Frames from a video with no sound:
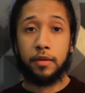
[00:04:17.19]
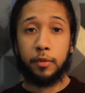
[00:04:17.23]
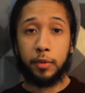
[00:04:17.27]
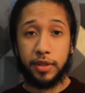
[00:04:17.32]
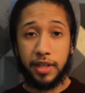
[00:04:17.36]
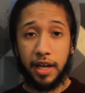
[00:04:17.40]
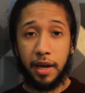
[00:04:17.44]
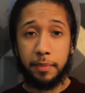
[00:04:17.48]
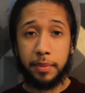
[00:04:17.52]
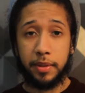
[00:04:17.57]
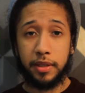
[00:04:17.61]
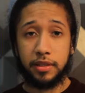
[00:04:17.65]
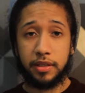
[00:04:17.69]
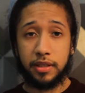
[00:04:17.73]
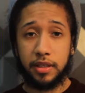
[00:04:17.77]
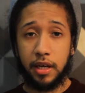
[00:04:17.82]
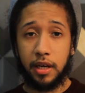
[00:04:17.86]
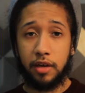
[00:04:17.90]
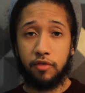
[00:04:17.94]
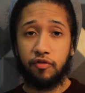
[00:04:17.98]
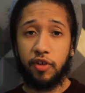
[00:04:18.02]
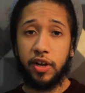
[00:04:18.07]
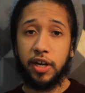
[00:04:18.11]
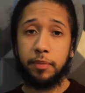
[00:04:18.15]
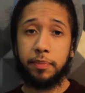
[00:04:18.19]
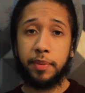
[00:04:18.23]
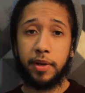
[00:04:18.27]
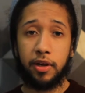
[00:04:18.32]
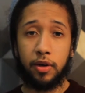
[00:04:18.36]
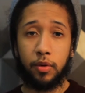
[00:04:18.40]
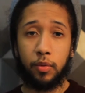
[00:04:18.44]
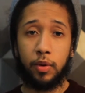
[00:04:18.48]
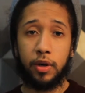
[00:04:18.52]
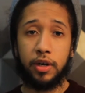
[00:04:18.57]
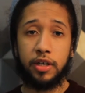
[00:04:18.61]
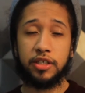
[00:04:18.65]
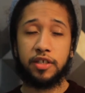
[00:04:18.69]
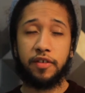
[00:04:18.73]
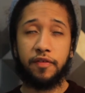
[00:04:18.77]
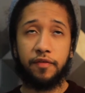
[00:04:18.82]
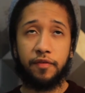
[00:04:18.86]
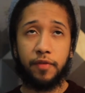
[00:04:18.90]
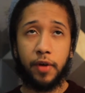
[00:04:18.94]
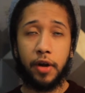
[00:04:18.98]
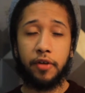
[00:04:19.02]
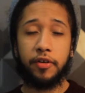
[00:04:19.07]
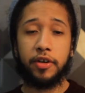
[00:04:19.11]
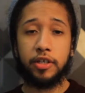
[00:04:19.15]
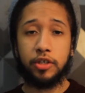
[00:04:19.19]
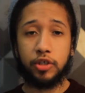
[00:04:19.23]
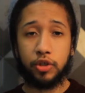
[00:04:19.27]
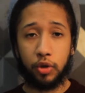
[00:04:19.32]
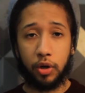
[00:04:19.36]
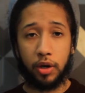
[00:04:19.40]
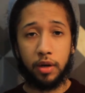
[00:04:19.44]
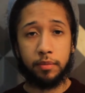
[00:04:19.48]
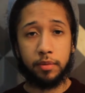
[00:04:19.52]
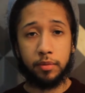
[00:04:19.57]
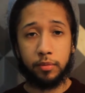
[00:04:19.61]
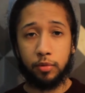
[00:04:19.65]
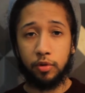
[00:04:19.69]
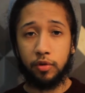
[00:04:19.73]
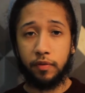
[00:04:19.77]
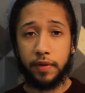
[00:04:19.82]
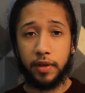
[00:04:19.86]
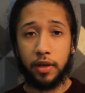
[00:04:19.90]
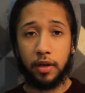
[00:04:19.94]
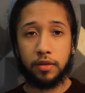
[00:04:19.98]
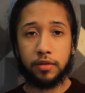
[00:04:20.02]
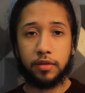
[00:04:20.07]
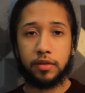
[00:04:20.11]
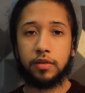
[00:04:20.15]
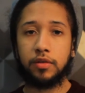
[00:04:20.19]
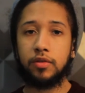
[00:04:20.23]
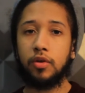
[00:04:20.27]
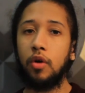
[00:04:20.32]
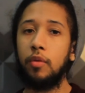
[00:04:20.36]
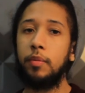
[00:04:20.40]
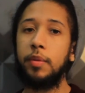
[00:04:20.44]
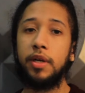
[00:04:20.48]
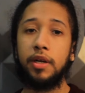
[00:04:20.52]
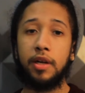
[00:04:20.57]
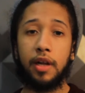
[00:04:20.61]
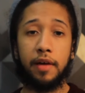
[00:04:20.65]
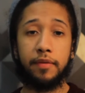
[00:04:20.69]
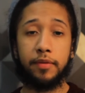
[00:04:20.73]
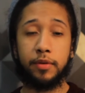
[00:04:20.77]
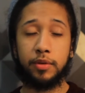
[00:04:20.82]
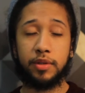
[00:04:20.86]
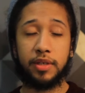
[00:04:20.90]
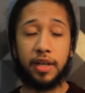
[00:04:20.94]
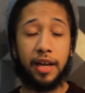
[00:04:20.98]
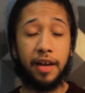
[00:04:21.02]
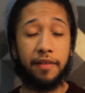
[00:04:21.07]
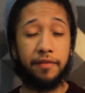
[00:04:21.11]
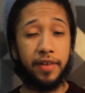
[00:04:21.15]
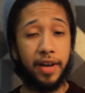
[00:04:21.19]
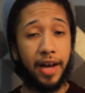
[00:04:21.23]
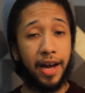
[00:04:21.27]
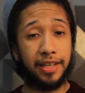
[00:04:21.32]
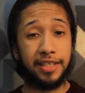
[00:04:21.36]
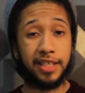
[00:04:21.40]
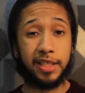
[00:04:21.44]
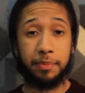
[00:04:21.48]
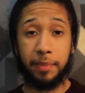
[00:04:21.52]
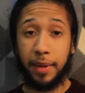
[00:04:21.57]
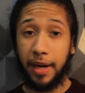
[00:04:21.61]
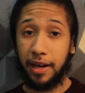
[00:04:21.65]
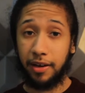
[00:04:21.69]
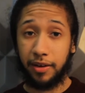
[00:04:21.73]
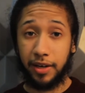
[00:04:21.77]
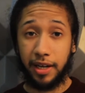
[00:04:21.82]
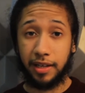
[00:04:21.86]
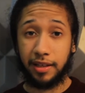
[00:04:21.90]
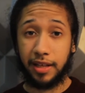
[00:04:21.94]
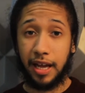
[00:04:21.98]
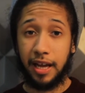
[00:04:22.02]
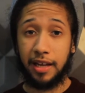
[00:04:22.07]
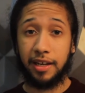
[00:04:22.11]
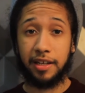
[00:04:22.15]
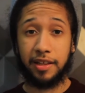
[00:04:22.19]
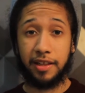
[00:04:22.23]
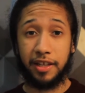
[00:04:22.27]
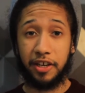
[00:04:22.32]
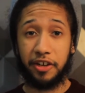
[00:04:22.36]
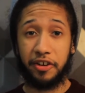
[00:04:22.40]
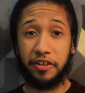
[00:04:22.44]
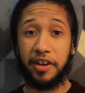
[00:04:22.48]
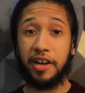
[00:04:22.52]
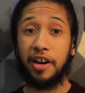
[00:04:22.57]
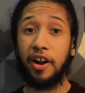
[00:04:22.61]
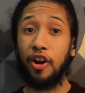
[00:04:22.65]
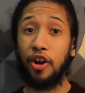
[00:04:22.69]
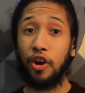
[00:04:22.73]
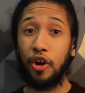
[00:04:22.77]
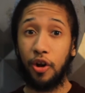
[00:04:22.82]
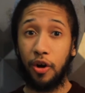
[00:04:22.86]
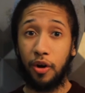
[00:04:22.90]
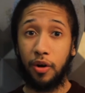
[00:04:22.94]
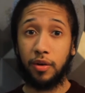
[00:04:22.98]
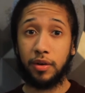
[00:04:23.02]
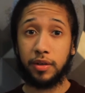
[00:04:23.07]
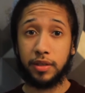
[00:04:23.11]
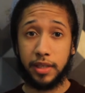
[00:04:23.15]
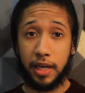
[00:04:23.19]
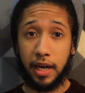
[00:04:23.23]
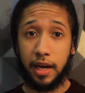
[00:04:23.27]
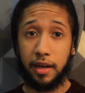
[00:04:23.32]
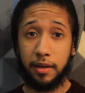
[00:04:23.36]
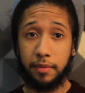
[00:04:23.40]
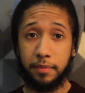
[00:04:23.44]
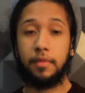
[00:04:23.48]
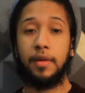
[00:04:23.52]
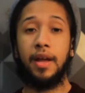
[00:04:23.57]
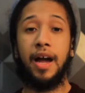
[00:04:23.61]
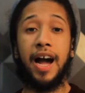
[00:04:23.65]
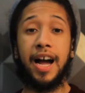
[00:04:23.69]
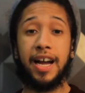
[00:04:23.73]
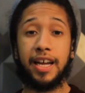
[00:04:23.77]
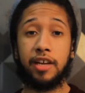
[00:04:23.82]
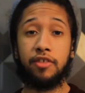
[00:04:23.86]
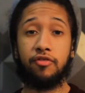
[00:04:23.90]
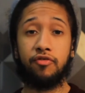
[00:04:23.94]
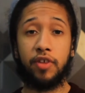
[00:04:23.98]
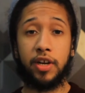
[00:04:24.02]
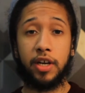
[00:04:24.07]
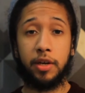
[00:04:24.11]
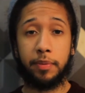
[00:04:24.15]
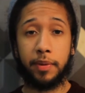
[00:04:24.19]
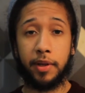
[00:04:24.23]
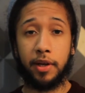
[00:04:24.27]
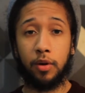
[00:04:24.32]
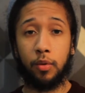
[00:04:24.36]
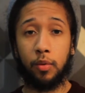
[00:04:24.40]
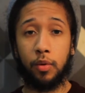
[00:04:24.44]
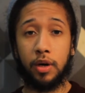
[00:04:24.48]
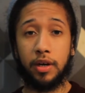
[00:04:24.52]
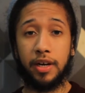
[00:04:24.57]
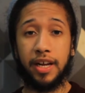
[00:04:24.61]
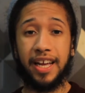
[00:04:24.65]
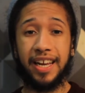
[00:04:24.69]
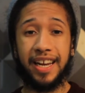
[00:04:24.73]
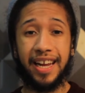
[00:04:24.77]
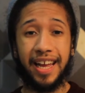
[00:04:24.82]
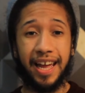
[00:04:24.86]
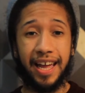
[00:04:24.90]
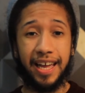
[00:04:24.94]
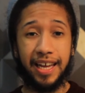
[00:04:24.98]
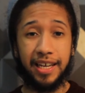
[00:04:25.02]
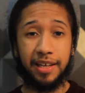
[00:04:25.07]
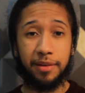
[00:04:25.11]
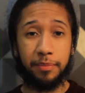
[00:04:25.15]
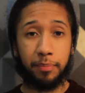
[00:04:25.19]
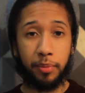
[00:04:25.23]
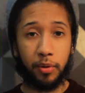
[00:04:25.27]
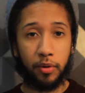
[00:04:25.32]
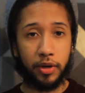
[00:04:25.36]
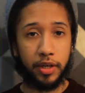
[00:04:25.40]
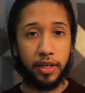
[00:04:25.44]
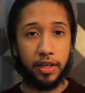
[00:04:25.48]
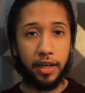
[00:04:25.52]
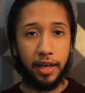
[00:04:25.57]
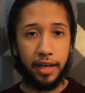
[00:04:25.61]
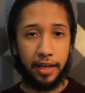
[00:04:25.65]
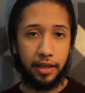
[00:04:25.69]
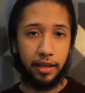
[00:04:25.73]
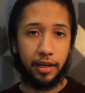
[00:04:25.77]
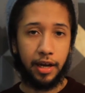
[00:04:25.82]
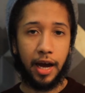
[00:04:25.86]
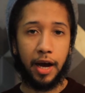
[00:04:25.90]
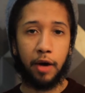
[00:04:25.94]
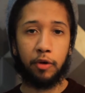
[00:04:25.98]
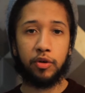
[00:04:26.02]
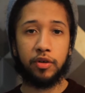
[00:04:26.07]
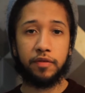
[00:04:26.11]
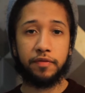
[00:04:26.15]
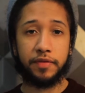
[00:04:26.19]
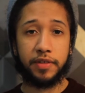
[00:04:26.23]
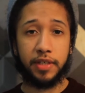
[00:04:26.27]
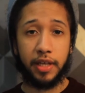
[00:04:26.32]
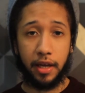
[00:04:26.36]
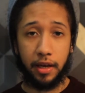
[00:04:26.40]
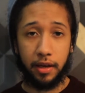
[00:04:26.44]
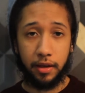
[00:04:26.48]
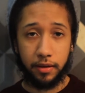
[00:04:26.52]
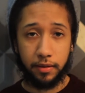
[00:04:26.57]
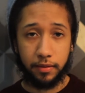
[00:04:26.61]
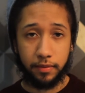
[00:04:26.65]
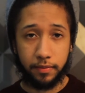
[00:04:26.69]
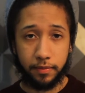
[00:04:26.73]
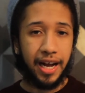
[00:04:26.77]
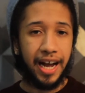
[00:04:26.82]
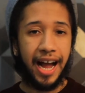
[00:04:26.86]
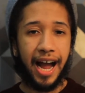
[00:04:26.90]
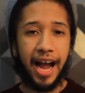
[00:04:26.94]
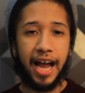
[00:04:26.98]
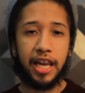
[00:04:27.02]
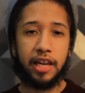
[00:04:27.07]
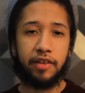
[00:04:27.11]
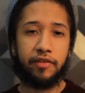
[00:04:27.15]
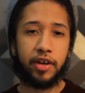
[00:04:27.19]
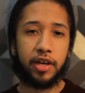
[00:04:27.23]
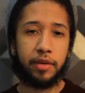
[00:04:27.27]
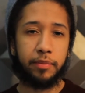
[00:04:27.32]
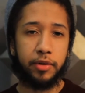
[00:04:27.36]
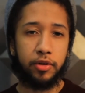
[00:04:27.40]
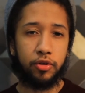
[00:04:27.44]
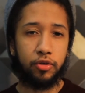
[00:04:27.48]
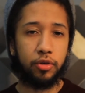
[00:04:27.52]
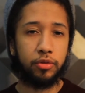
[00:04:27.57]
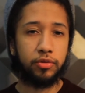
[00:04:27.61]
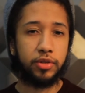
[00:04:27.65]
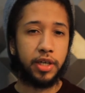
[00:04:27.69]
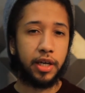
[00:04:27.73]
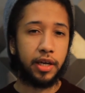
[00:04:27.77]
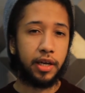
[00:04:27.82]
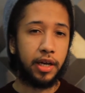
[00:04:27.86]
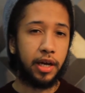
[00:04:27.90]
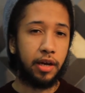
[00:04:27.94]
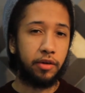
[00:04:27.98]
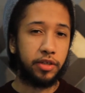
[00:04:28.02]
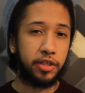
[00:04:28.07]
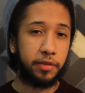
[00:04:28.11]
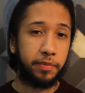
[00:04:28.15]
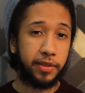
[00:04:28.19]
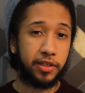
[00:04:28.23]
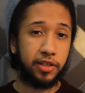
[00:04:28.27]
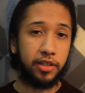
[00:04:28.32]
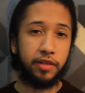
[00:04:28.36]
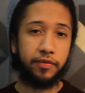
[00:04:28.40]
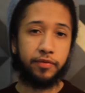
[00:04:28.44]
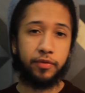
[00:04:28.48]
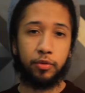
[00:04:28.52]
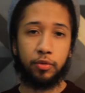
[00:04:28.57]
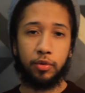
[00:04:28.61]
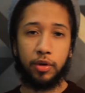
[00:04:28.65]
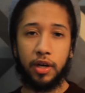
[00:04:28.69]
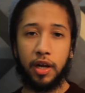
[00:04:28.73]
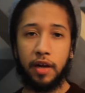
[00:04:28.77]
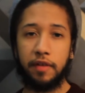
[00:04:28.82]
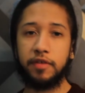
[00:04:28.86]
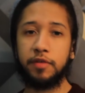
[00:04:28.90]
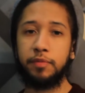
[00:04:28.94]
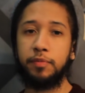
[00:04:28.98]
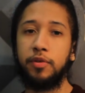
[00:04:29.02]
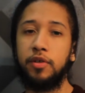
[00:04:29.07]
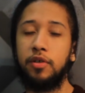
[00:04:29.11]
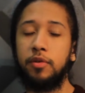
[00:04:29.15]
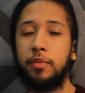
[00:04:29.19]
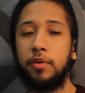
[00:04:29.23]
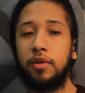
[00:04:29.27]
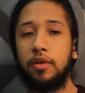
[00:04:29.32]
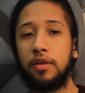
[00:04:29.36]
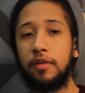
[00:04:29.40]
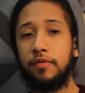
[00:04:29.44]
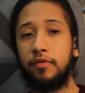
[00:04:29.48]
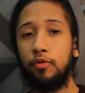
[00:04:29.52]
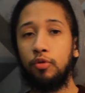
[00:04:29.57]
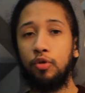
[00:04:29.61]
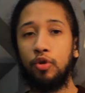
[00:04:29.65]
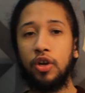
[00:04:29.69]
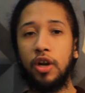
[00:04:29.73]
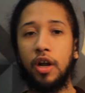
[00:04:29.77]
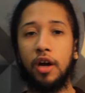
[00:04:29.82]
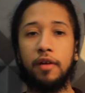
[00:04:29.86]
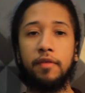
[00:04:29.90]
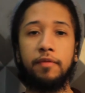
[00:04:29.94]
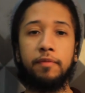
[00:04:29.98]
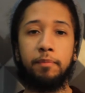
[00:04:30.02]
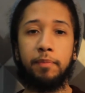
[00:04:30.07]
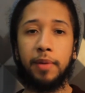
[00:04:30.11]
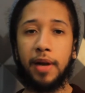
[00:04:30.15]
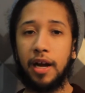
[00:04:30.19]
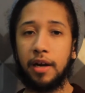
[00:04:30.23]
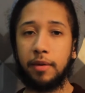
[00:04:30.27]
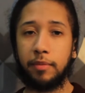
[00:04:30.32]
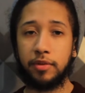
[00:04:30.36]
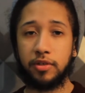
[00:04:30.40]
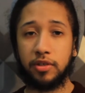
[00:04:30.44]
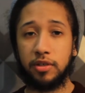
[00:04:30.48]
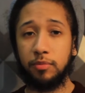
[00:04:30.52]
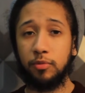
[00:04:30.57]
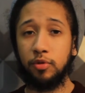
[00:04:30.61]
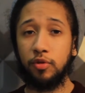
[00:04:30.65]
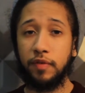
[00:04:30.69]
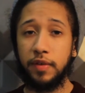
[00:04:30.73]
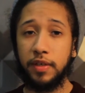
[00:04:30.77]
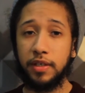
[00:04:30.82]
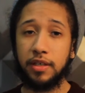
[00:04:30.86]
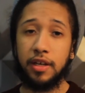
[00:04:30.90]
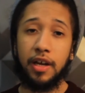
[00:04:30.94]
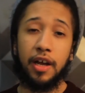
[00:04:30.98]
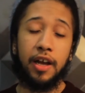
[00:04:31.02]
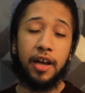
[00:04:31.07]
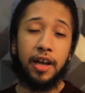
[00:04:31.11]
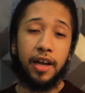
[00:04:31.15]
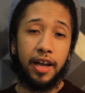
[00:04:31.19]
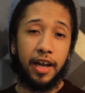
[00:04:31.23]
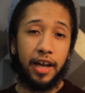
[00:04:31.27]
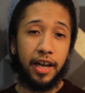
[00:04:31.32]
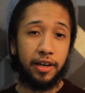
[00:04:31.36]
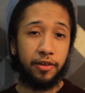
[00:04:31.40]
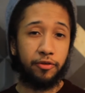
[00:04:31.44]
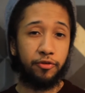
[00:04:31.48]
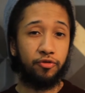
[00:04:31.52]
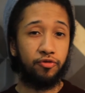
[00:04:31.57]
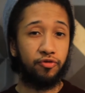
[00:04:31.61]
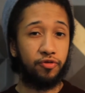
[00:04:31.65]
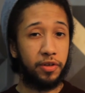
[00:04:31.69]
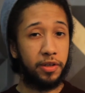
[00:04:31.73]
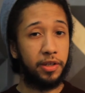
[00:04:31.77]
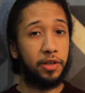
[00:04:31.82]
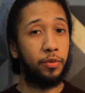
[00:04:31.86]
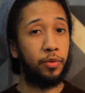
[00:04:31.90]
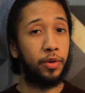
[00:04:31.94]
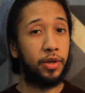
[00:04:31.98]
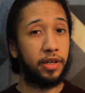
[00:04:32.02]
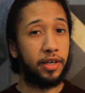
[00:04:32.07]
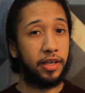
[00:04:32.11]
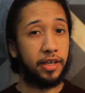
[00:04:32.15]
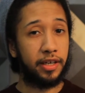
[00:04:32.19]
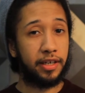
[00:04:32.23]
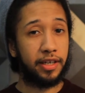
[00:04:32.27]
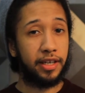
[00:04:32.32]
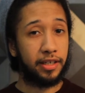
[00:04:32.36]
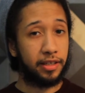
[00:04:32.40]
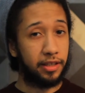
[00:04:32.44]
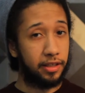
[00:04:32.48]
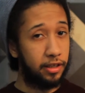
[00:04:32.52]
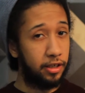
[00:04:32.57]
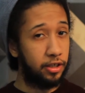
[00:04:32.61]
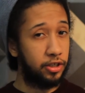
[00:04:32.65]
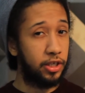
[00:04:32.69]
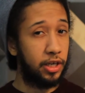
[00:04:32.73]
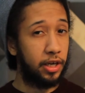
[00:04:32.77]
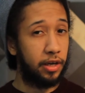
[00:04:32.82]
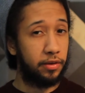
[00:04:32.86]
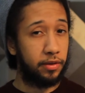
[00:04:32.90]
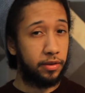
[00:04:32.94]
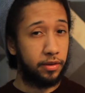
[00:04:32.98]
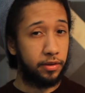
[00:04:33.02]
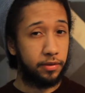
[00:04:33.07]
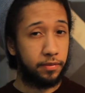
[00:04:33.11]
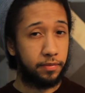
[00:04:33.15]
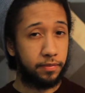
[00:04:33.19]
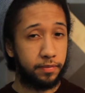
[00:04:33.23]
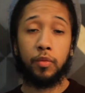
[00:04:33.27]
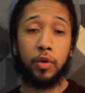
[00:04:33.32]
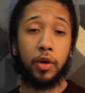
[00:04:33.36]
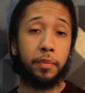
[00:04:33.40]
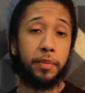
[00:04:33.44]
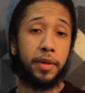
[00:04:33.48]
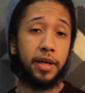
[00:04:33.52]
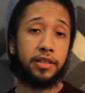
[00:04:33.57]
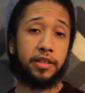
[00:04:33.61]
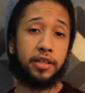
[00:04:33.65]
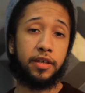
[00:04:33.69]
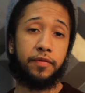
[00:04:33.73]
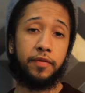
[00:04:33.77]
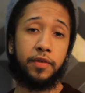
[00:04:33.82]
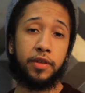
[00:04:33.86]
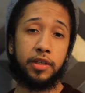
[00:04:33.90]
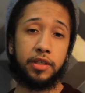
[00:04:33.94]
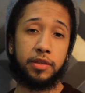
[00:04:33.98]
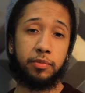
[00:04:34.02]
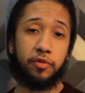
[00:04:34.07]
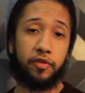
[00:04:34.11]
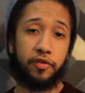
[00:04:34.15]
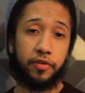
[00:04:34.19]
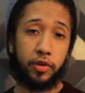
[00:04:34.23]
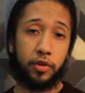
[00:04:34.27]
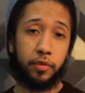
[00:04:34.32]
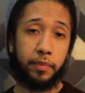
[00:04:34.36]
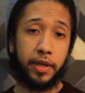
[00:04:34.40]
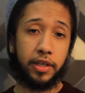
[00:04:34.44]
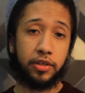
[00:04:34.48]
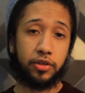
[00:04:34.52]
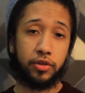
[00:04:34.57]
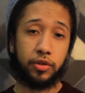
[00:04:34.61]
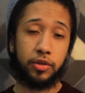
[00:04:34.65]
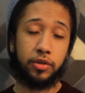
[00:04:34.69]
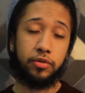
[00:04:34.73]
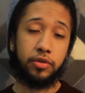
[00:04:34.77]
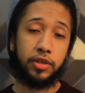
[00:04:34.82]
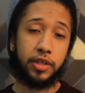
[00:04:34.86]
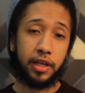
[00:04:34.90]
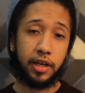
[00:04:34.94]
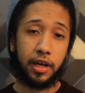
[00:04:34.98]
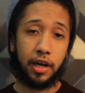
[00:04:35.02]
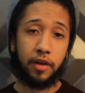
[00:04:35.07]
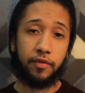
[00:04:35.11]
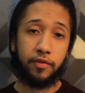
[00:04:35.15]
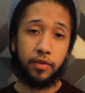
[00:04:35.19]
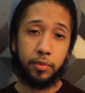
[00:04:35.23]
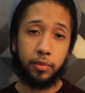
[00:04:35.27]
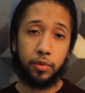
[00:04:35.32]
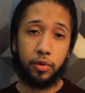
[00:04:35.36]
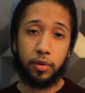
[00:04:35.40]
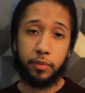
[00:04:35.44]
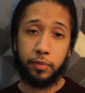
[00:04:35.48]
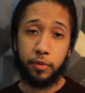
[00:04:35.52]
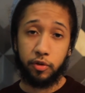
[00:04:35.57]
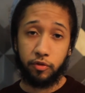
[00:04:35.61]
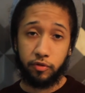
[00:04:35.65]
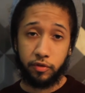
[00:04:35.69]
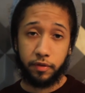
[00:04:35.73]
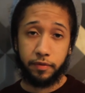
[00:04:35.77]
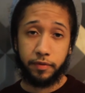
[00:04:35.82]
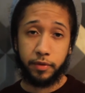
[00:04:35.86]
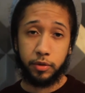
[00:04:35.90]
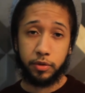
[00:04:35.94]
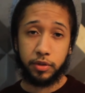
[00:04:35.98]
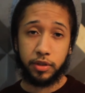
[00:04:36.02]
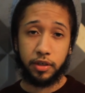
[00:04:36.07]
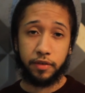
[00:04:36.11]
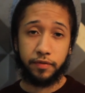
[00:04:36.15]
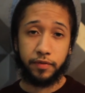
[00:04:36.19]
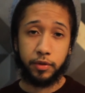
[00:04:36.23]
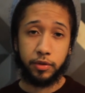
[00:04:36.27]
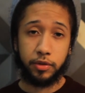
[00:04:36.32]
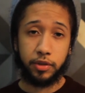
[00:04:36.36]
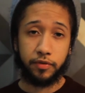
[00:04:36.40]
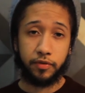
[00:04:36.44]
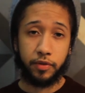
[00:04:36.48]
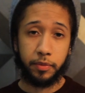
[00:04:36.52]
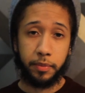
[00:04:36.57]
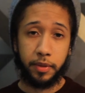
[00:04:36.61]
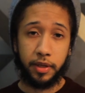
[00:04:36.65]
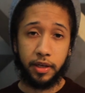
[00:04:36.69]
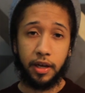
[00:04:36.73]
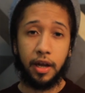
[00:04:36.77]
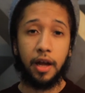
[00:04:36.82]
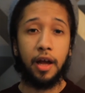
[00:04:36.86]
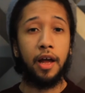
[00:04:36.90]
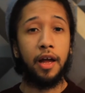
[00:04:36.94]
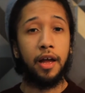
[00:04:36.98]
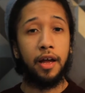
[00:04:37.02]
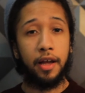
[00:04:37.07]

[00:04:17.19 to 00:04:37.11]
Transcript: With that being said, Ready Player One is a very enjoyable movie on so many levels. I have not smiled like that in the theater in a long time. I give Ready Player One an 8.8 out of 10. I highly recommend you go check it out, especially if you love Spielberg, if you love blockbuster movies, and if you really want to get kicked into childhood. Well, that's it for this review. Make sure you check out for more movie reviews in the future from me.